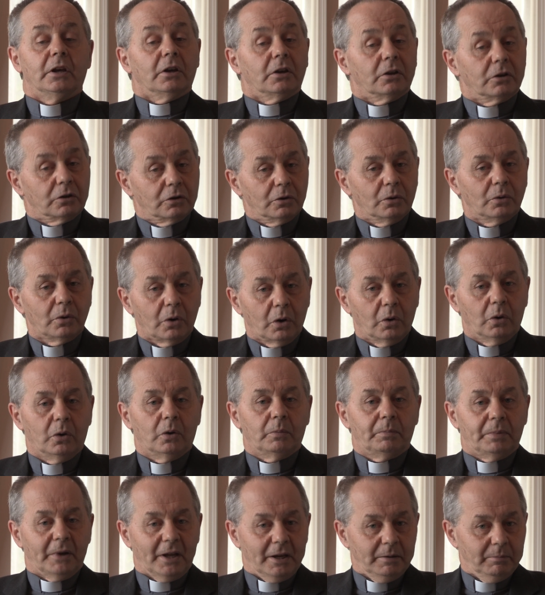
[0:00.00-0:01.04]
Your
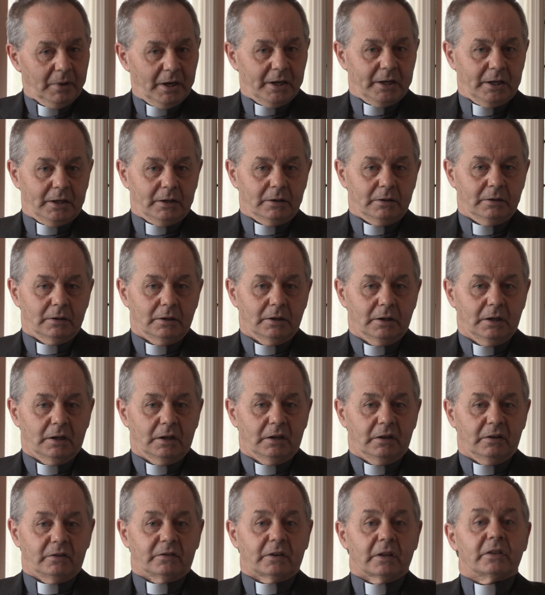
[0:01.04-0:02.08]
hope and mine
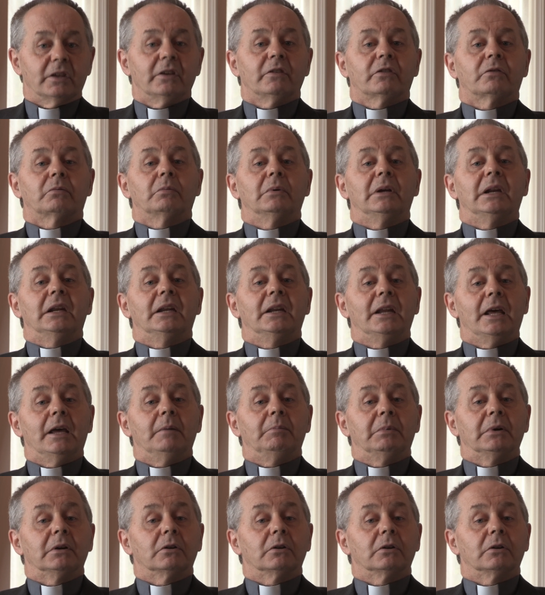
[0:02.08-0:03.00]
is that this will enable